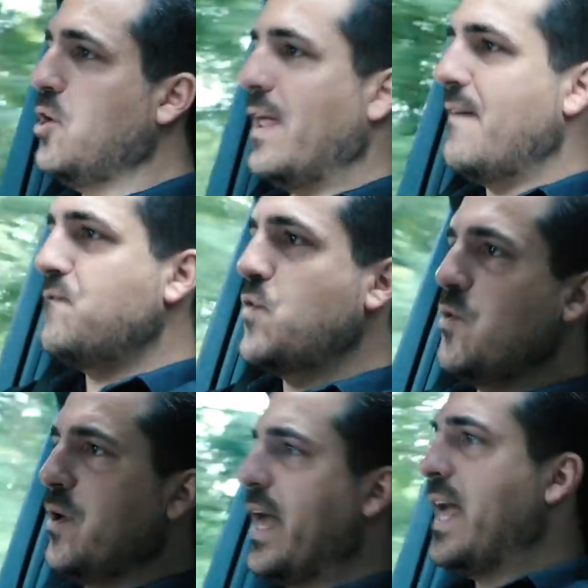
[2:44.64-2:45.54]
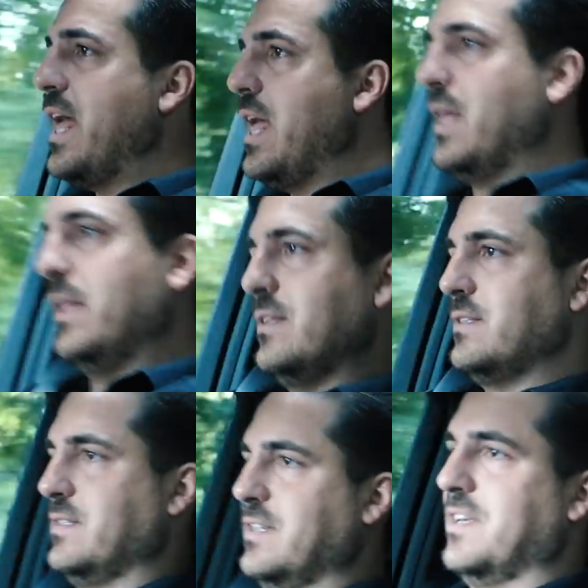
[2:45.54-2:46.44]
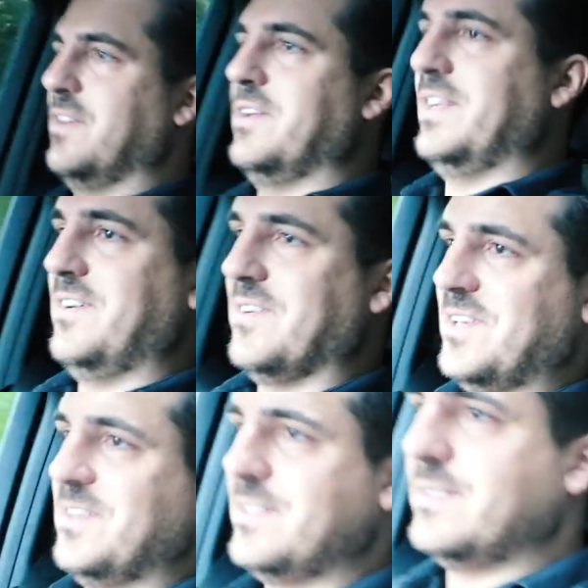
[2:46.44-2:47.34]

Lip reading: dans la forêt. Yeah, a little cute